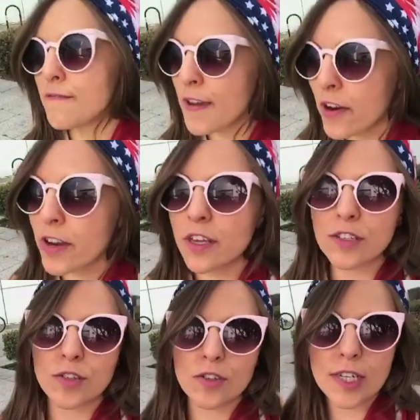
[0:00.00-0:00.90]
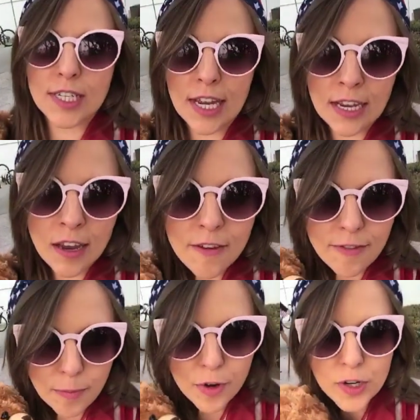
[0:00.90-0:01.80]
a very historic date.
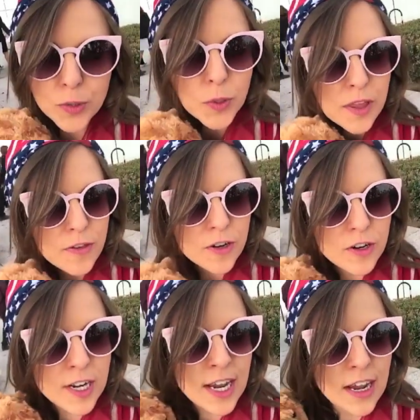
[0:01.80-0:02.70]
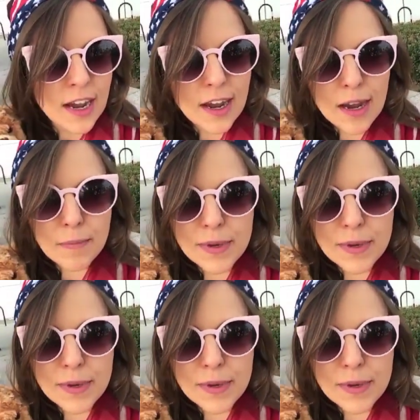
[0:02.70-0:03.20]
February 23rd uh,